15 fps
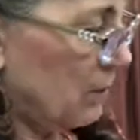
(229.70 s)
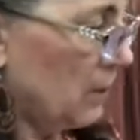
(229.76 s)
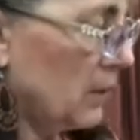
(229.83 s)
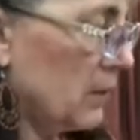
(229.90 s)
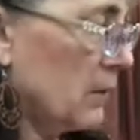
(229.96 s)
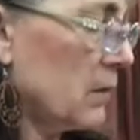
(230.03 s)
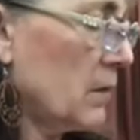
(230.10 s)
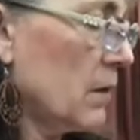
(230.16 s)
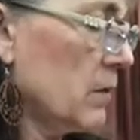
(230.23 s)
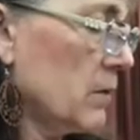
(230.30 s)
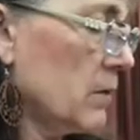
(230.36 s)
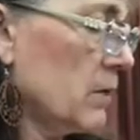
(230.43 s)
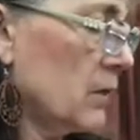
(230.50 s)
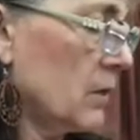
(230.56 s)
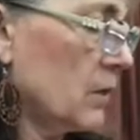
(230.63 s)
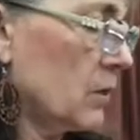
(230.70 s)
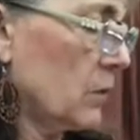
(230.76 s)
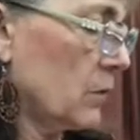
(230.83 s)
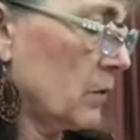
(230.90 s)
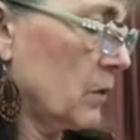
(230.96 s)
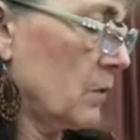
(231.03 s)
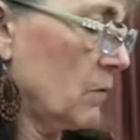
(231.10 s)
of the solid.
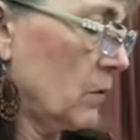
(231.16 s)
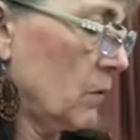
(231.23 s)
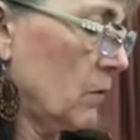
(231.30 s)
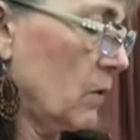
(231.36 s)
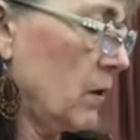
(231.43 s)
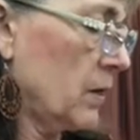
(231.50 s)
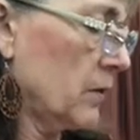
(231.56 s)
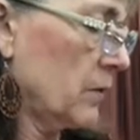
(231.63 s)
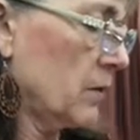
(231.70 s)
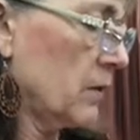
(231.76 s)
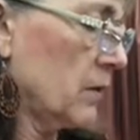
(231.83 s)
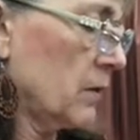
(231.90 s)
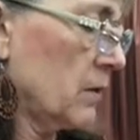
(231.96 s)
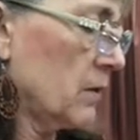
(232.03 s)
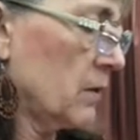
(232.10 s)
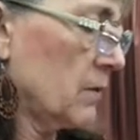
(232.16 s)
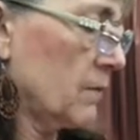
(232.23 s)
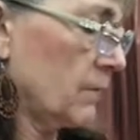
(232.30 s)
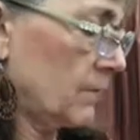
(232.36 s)
Squirt some more water in there.